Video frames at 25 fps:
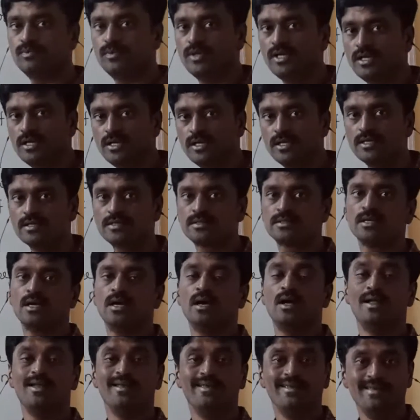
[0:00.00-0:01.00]
B is
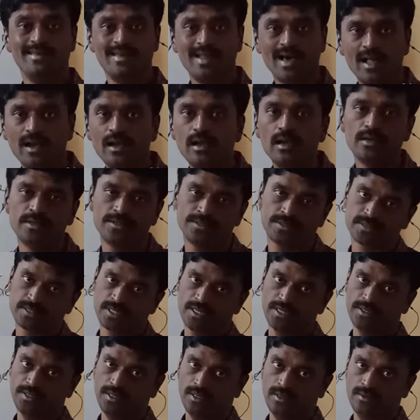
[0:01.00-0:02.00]
null
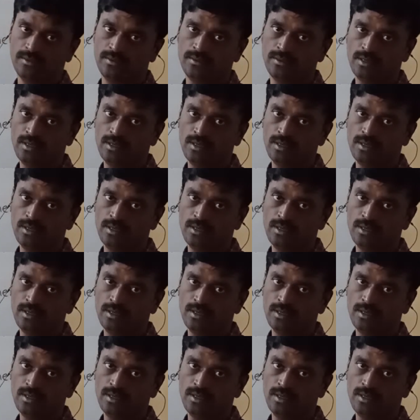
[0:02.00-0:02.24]
set.